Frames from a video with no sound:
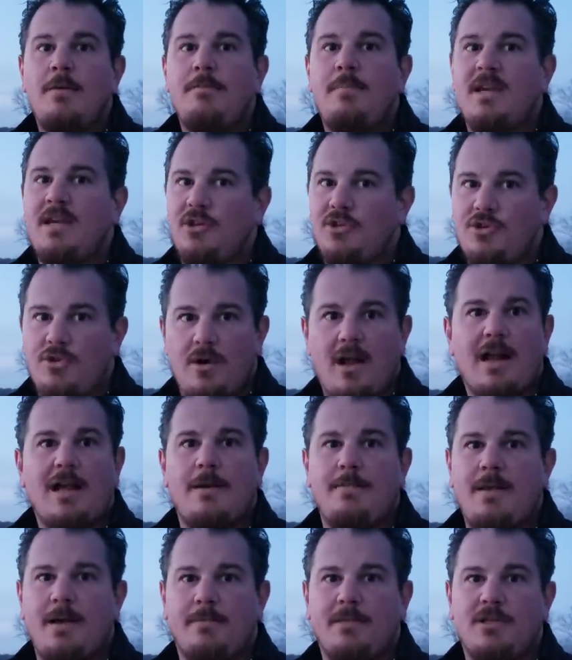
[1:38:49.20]
because you're not
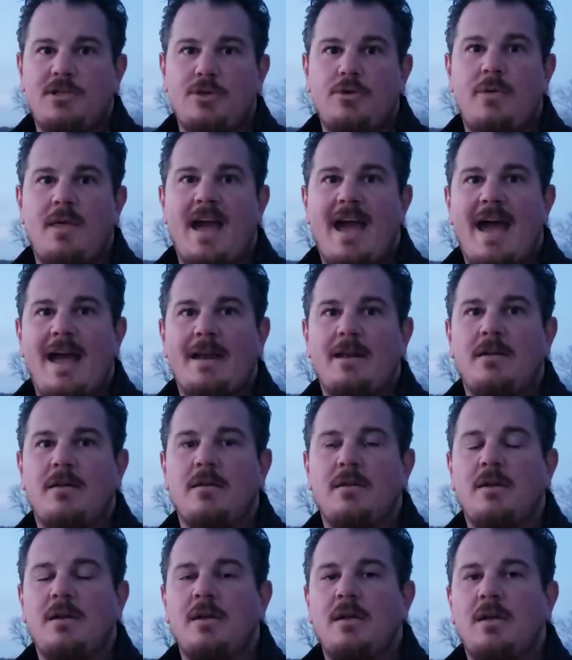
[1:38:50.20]
gonna be able to do that
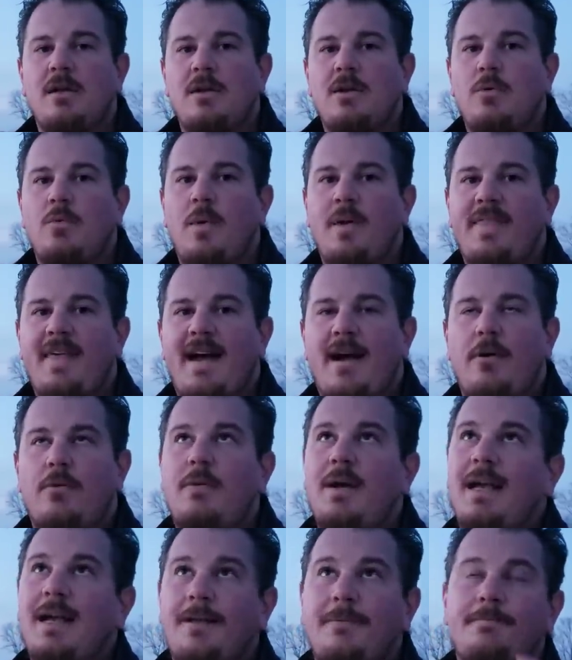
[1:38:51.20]
without,
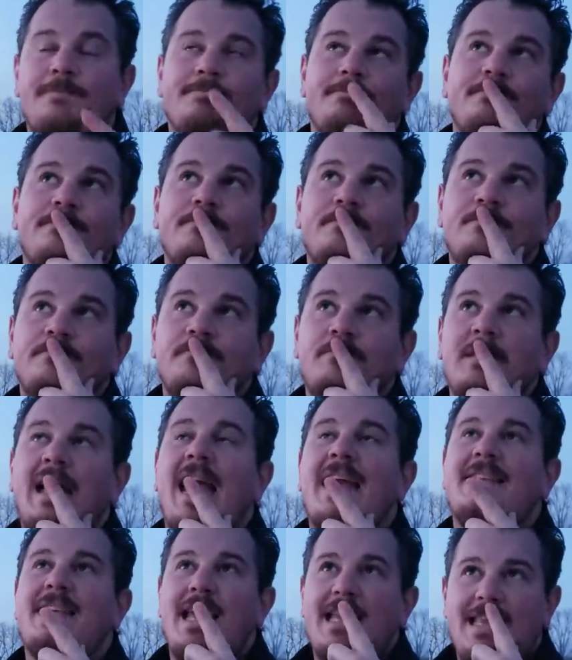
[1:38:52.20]
well,
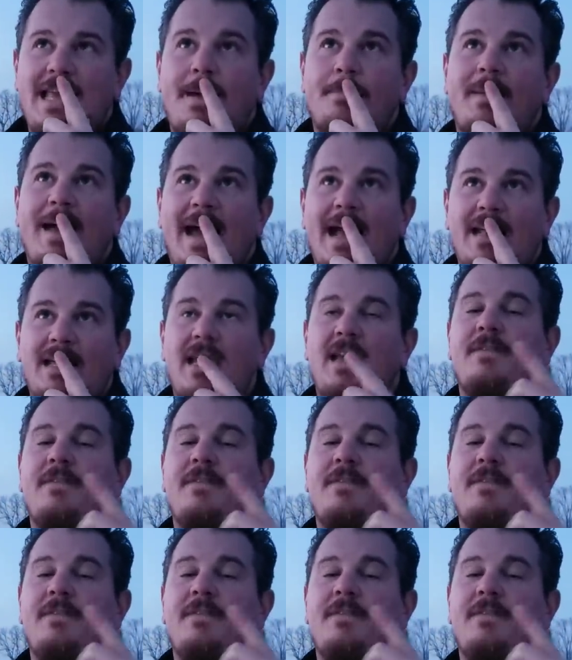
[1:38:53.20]
I take that back.